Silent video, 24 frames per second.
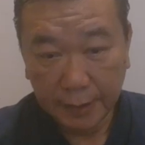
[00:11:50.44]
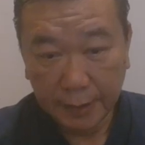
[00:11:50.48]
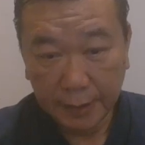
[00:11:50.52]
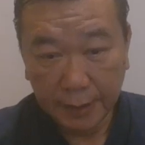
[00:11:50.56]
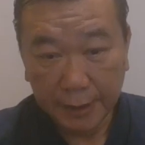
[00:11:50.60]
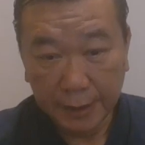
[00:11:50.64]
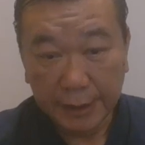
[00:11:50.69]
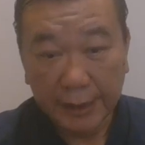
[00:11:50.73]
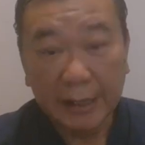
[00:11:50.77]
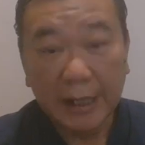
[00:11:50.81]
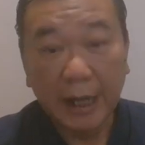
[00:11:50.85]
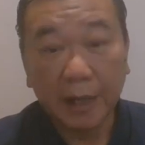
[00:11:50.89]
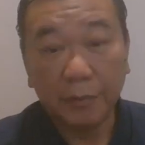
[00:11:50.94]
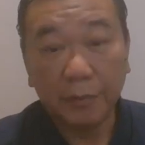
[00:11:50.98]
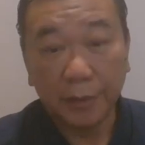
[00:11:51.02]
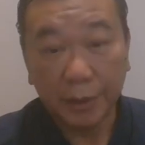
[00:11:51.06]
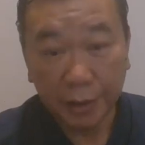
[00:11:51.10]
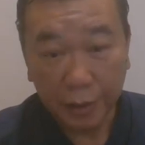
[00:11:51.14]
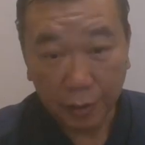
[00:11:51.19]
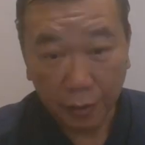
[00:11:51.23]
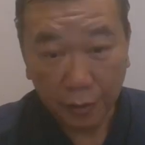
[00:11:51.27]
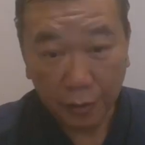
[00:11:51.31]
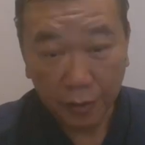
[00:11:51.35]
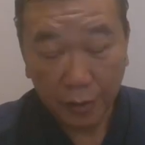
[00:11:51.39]
recovered,
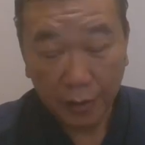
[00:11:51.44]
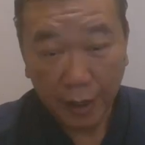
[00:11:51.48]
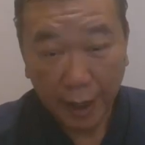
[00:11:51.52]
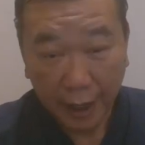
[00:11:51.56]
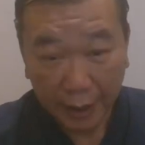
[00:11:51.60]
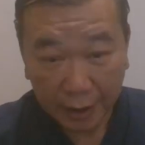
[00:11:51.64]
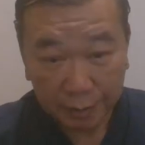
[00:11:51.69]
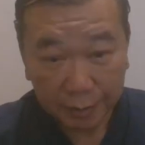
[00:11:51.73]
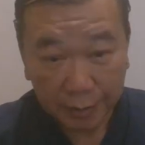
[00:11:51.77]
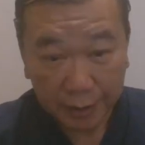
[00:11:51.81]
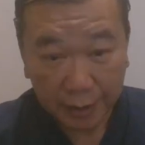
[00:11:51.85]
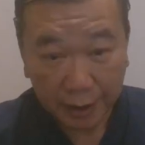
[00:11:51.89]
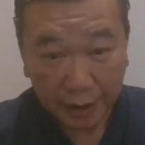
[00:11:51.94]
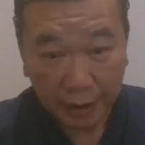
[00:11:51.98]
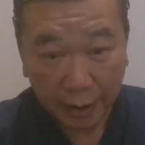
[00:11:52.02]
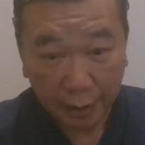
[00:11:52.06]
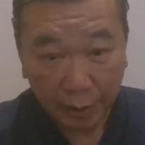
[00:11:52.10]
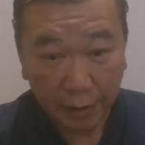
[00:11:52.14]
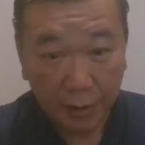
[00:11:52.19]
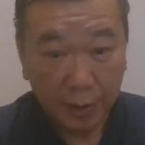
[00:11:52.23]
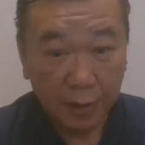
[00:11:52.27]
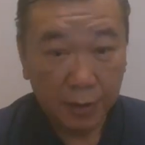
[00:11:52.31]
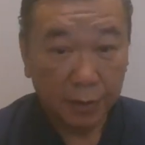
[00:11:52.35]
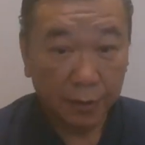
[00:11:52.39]
100% cover.
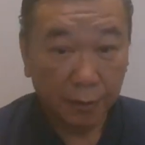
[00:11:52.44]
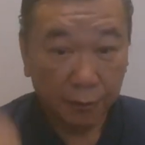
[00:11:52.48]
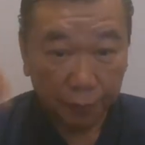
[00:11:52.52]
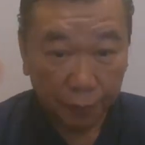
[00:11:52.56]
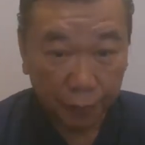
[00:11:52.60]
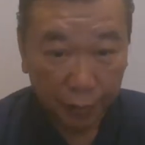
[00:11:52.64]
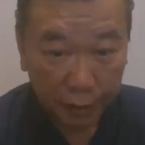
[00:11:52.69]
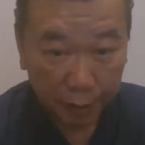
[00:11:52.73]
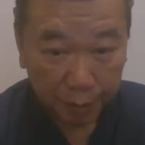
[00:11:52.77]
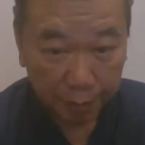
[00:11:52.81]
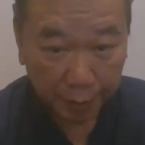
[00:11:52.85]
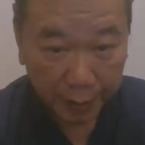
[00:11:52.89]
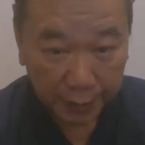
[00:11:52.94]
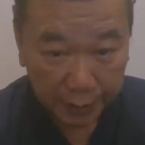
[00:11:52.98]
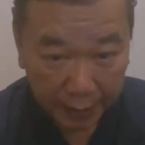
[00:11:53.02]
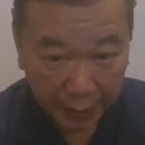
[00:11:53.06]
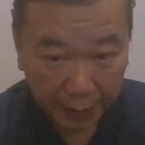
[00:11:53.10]
The first batch